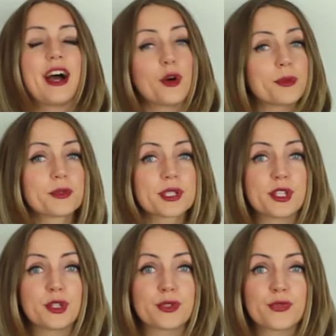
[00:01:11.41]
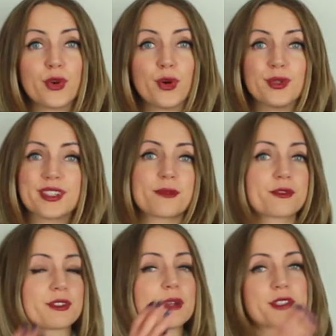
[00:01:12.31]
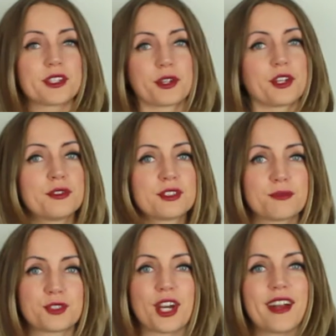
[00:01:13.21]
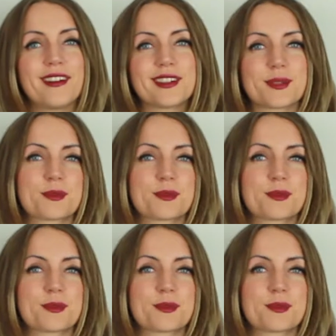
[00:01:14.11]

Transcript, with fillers: I hope it was useful. Subscribe to our YouTube channel,